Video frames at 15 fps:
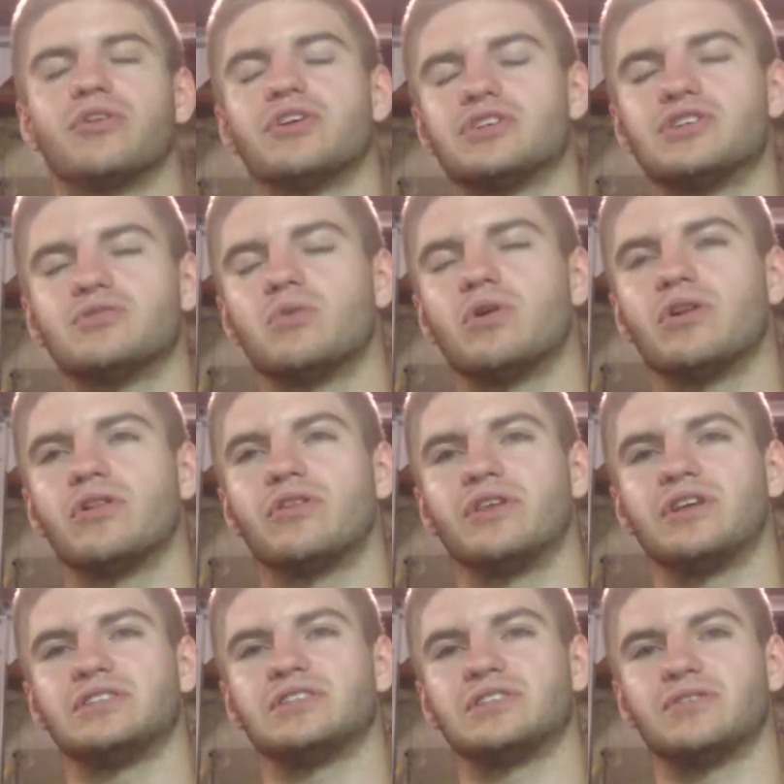this is one of the
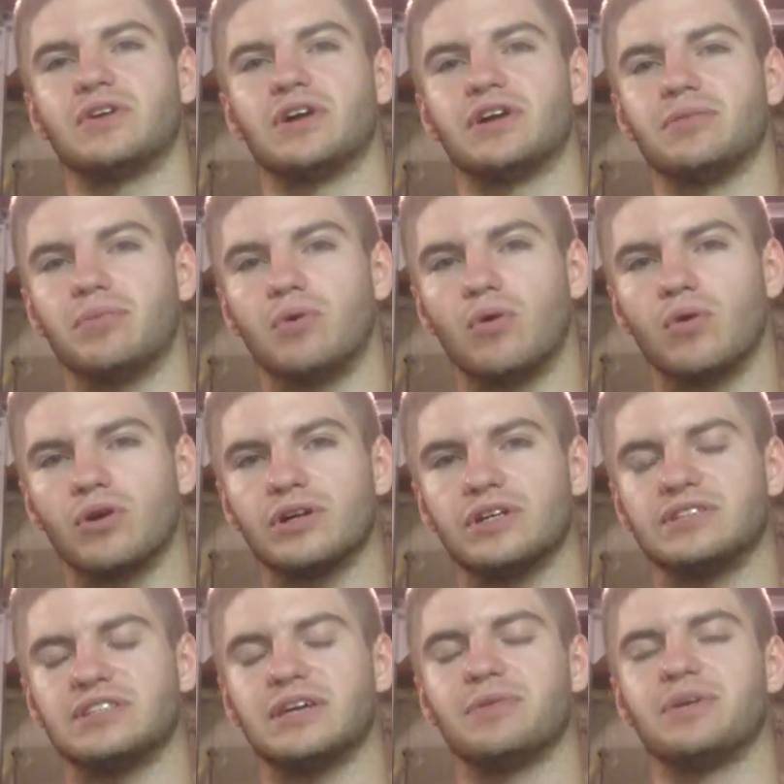things that's very important,
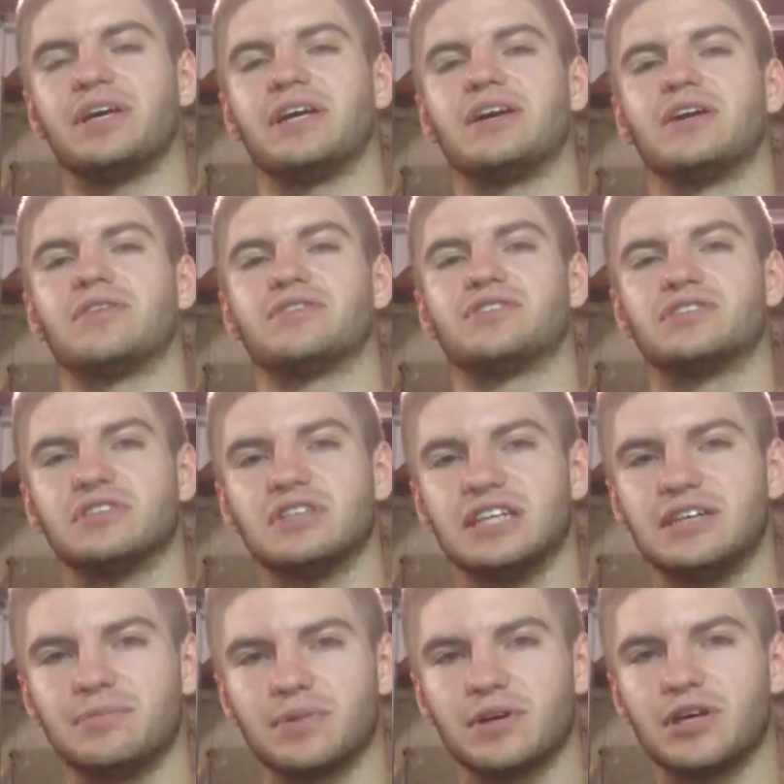is that we get enough
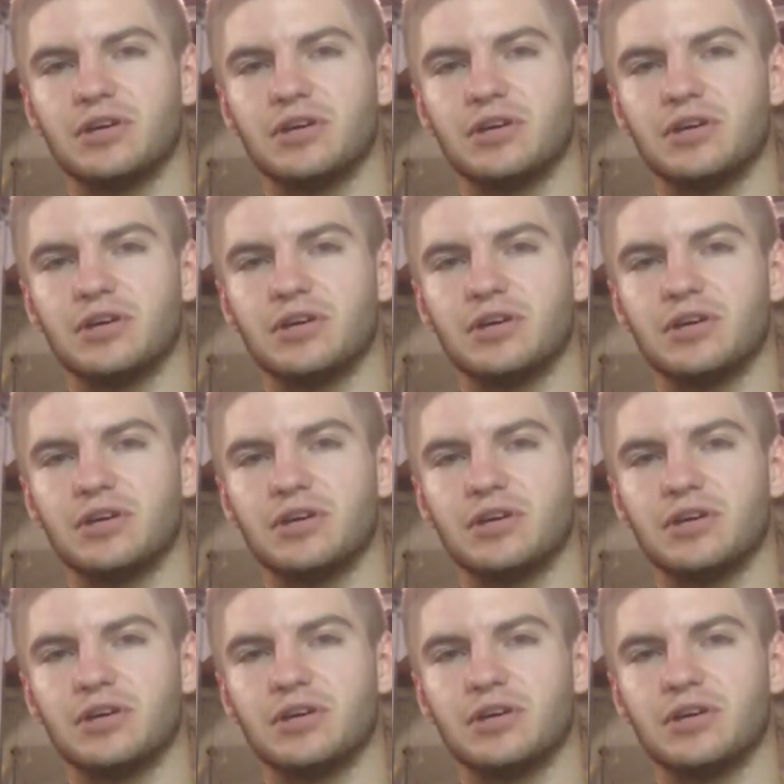sleep,